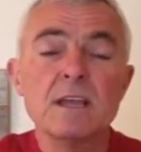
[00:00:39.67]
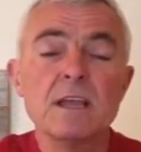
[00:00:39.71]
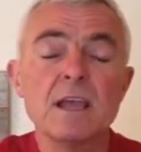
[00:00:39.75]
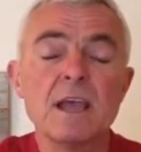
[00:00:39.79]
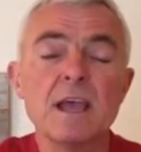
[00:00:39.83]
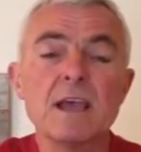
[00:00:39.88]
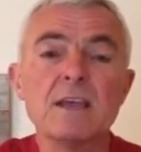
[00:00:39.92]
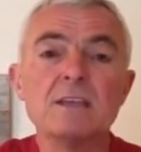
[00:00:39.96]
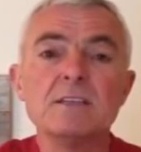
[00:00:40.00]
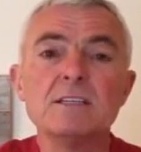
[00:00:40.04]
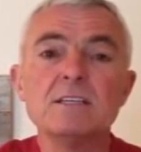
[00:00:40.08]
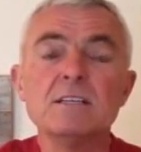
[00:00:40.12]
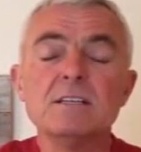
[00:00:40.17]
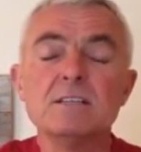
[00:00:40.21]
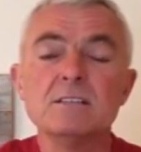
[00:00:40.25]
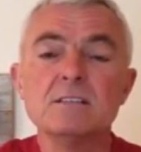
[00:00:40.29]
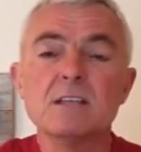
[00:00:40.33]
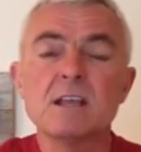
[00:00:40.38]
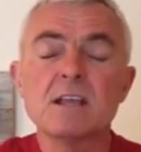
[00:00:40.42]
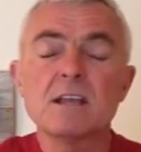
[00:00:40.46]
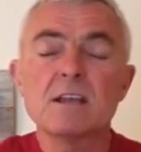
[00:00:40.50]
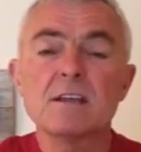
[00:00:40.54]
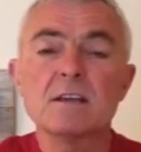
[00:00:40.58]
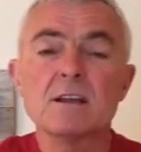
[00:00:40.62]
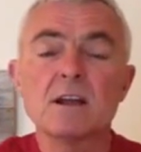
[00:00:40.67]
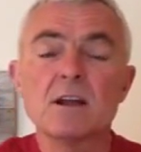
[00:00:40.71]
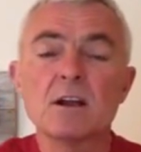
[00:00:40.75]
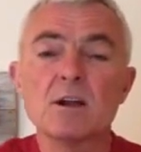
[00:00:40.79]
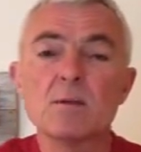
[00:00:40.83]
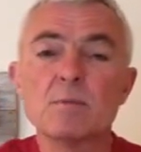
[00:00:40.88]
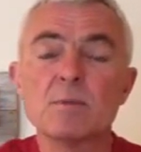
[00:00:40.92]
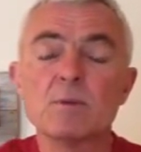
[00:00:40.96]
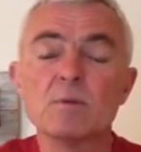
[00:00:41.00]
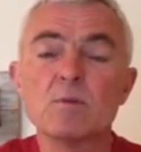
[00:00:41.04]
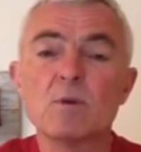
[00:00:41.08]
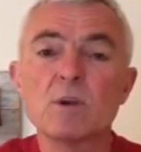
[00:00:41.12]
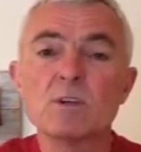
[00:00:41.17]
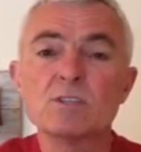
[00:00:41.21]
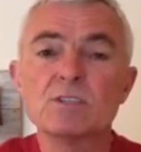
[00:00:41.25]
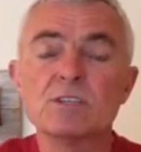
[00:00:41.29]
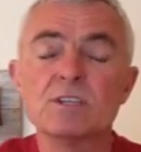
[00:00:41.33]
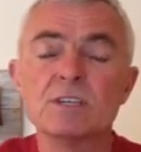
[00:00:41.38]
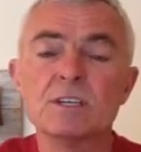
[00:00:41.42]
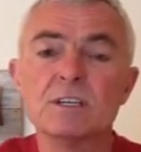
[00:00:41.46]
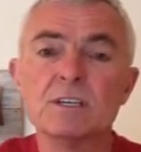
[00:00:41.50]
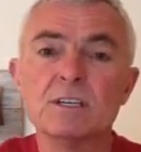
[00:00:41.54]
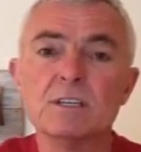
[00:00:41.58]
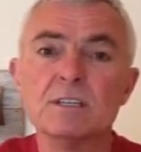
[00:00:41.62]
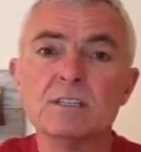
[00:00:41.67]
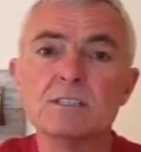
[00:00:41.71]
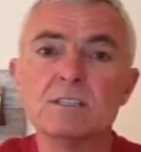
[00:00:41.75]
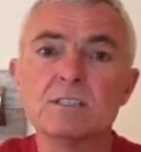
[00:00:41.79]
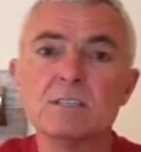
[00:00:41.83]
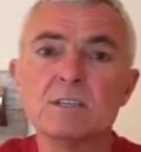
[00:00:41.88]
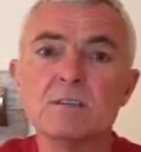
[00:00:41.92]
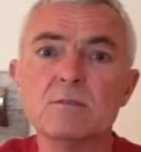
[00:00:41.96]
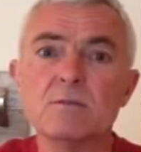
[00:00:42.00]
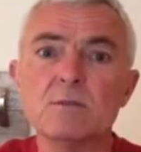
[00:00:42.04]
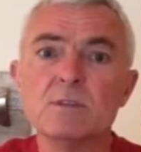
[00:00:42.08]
Ag Dean Dan Arp in Washington, D.C.